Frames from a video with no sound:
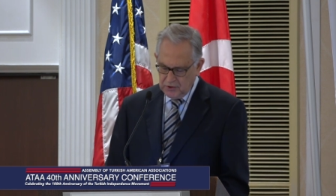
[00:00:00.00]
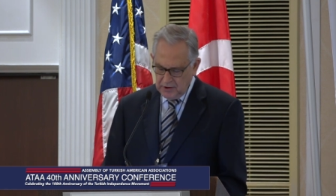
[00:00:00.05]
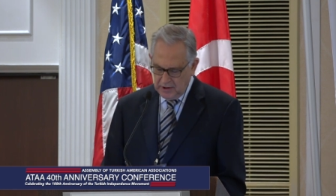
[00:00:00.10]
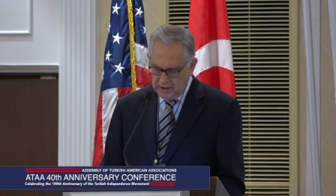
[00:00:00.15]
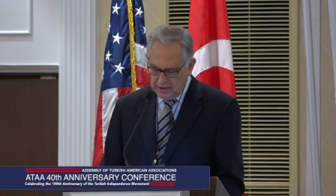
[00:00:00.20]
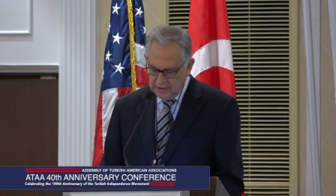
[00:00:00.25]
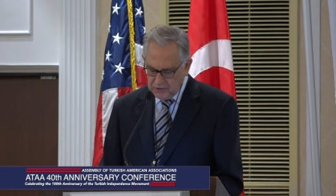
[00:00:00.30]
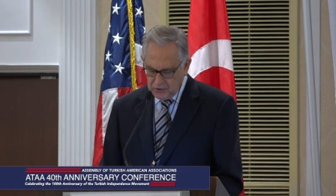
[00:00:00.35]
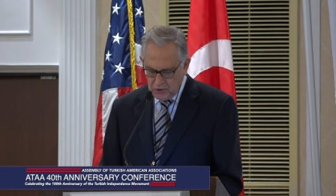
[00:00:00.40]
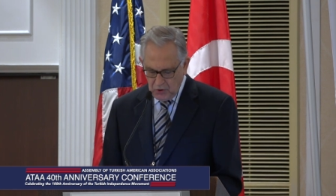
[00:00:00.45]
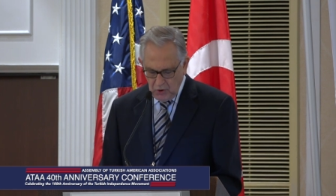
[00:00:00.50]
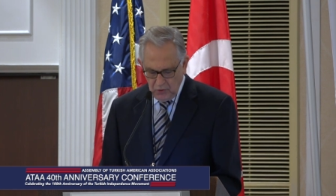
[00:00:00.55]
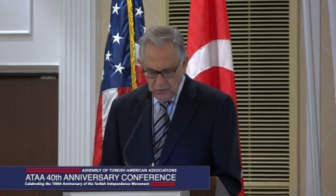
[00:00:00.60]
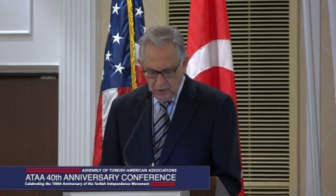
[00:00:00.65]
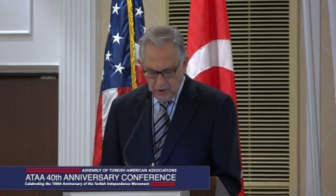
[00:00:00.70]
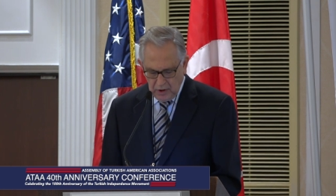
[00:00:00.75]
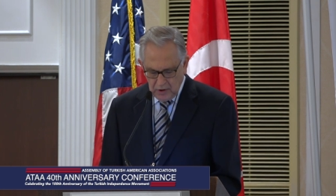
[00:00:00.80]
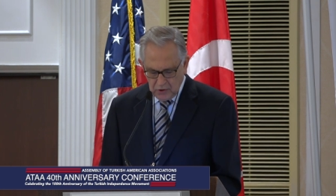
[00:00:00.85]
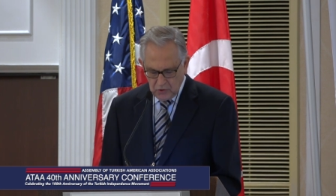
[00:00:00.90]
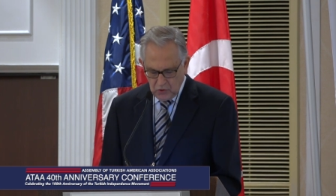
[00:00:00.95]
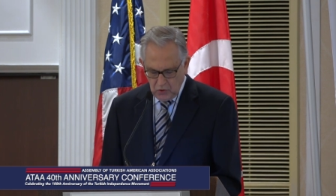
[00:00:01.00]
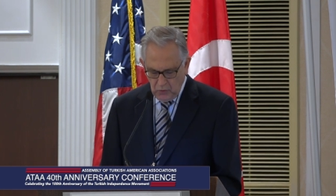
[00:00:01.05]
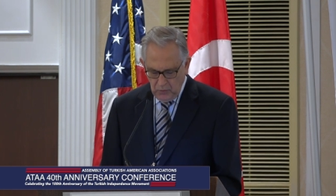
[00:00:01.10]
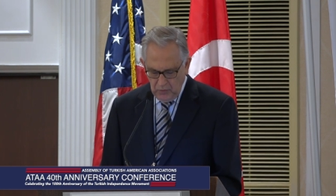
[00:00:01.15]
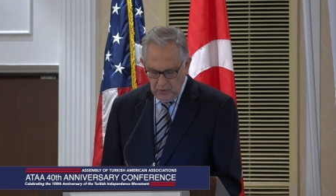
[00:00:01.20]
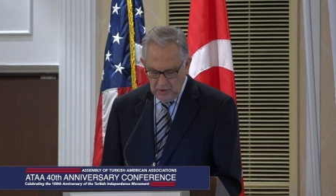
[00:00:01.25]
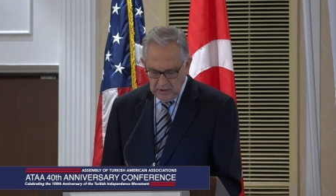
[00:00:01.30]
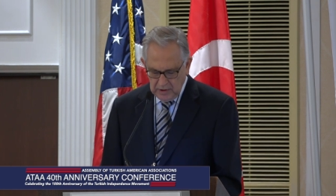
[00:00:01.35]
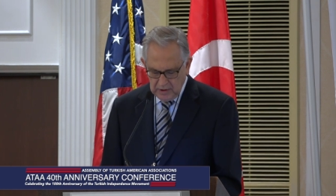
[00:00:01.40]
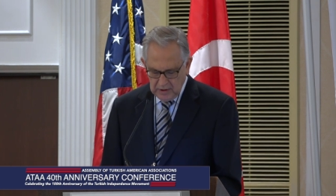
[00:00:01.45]
and served our
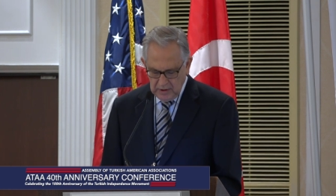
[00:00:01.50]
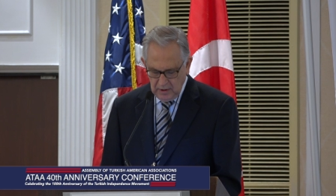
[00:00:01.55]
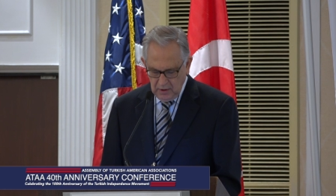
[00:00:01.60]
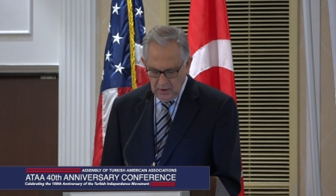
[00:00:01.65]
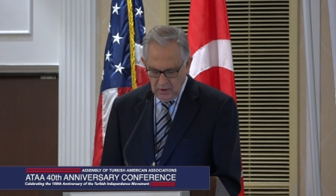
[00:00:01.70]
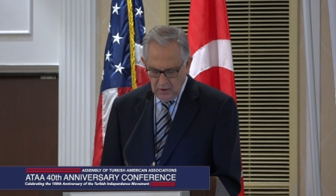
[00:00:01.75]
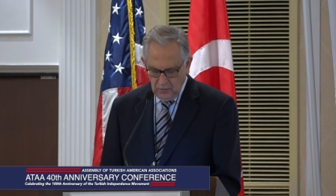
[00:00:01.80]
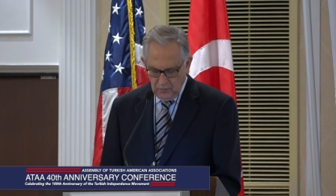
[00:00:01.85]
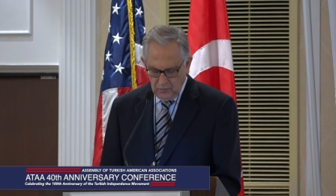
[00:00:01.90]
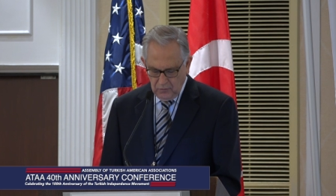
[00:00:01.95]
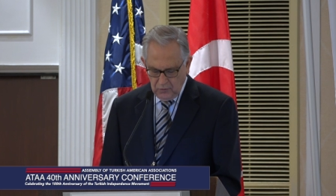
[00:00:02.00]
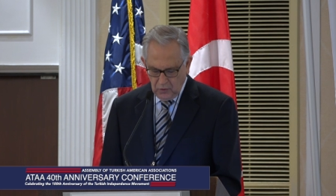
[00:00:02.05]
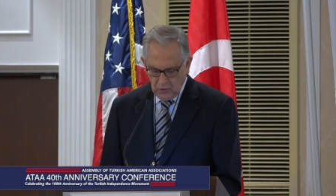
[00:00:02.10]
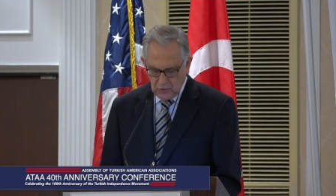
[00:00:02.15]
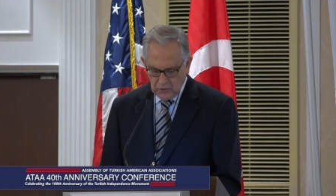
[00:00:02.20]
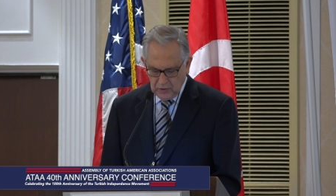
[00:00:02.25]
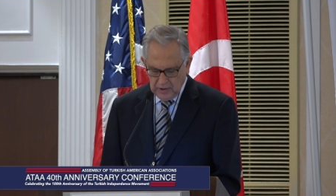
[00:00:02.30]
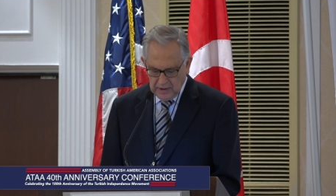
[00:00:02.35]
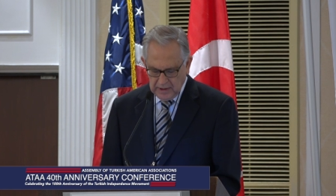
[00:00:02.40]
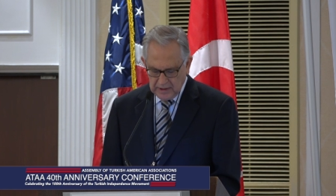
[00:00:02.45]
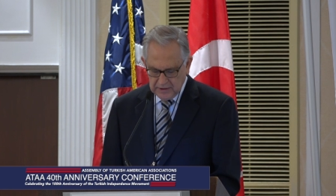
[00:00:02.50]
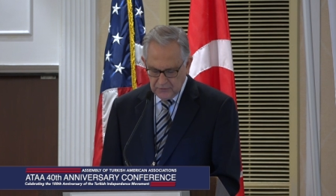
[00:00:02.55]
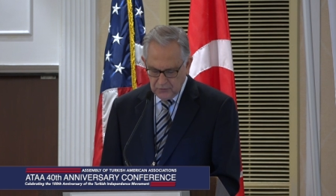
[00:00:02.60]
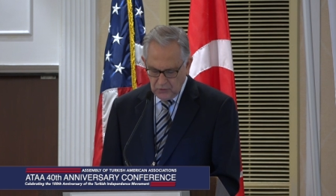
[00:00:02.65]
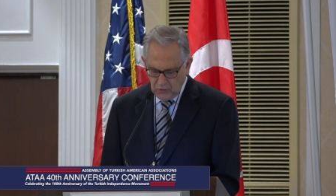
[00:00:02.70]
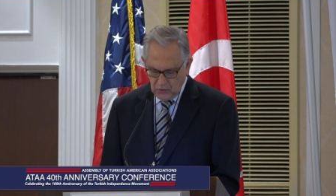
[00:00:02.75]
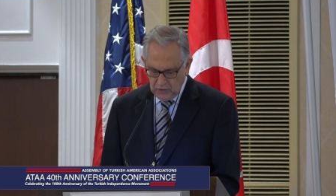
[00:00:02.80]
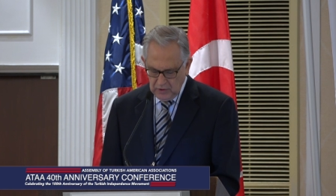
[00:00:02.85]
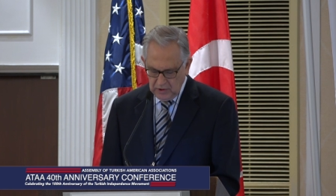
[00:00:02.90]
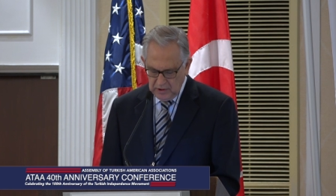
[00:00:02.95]
community for the last
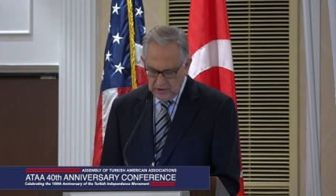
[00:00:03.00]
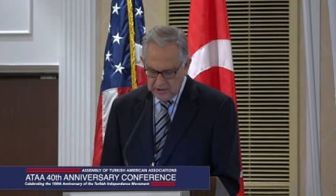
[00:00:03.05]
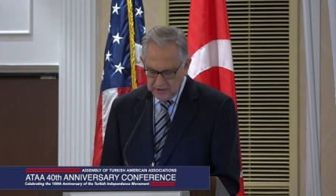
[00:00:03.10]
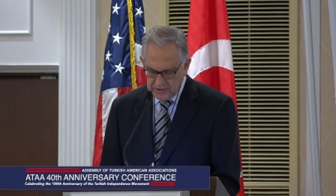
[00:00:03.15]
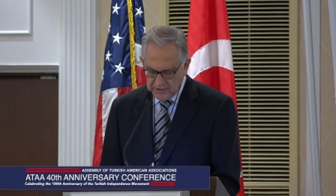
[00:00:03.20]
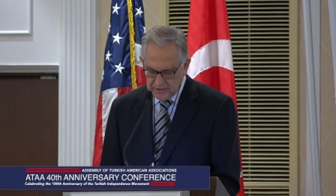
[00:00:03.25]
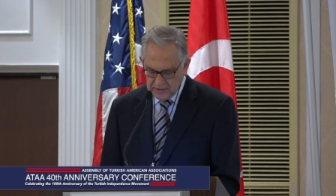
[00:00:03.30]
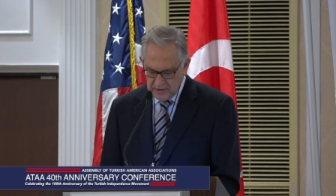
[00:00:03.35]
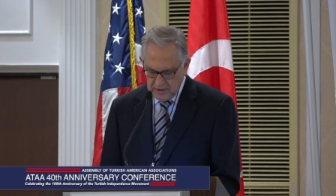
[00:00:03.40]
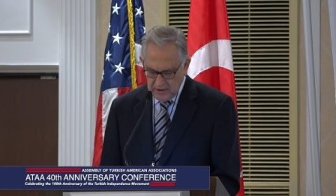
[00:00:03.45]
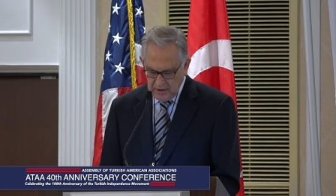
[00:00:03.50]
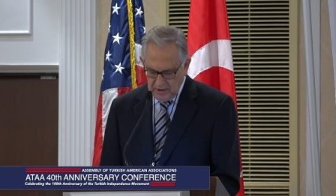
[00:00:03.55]
40 years